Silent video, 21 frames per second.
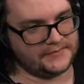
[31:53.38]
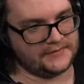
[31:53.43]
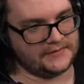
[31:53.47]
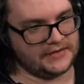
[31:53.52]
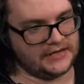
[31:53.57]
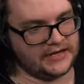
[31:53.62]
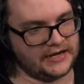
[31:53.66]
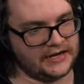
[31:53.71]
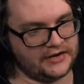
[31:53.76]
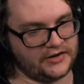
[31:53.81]

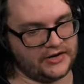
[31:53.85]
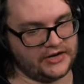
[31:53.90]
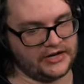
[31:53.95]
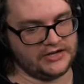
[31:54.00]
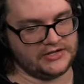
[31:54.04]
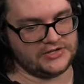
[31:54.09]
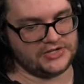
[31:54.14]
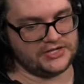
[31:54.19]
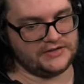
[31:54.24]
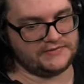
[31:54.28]
And her
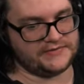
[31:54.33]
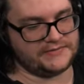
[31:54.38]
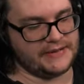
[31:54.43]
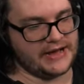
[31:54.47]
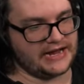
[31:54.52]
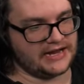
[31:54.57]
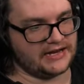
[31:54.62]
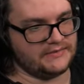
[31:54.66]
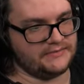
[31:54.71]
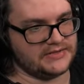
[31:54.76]
hand shifts
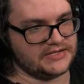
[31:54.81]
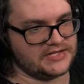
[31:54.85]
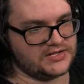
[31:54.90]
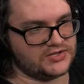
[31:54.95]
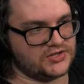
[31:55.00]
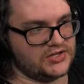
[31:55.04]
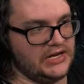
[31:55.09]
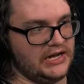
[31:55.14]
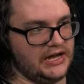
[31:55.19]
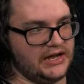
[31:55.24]
back into
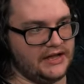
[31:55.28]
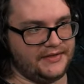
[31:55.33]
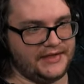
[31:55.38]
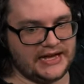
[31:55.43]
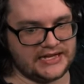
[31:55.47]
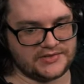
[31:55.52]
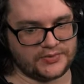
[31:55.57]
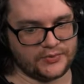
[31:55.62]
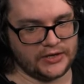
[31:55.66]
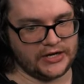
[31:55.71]
position.
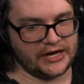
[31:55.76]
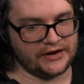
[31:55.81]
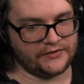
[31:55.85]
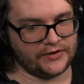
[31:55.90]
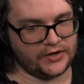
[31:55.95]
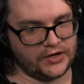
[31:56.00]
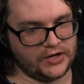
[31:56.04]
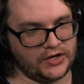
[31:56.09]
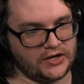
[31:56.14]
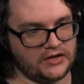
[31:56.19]
That's whenever
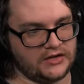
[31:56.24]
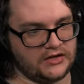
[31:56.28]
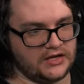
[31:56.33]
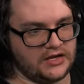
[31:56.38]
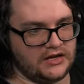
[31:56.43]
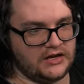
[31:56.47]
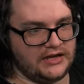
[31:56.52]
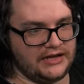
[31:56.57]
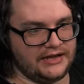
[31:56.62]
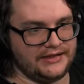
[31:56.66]
you,
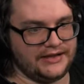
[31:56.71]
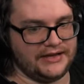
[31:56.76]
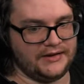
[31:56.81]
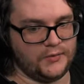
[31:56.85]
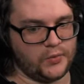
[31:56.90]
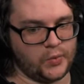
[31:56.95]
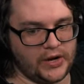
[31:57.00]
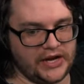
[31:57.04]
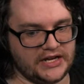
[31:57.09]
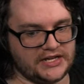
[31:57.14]
you and then
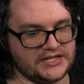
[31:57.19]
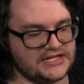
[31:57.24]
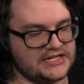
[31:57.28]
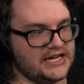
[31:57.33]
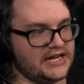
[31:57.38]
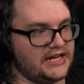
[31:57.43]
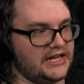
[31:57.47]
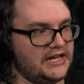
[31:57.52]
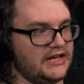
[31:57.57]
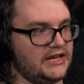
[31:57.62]
wait a
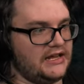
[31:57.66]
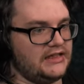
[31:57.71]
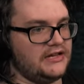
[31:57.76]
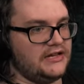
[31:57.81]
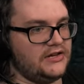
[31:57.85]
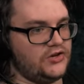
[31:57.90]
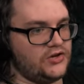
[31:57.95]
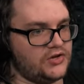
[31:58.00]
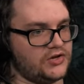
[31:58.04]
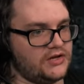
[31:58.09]
second, and then
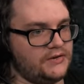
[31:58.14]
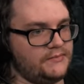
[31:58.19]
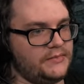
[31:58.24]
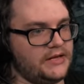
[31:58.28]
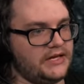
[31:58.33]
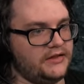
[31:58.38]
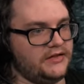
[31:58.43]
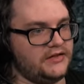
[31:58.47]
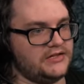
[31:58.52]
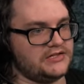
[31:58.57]
you can
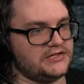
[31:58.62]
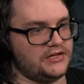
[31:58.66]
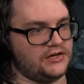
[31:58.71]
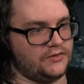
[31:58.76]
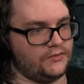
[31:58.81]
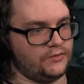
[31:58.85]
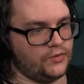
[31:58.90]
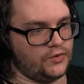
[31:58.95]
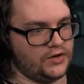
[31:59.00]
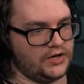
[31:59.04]
immediately
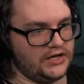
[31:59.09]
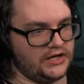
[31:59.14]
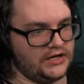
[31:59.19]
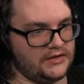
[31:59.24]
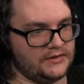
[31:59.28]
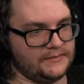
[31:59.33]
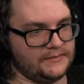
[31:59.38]
start running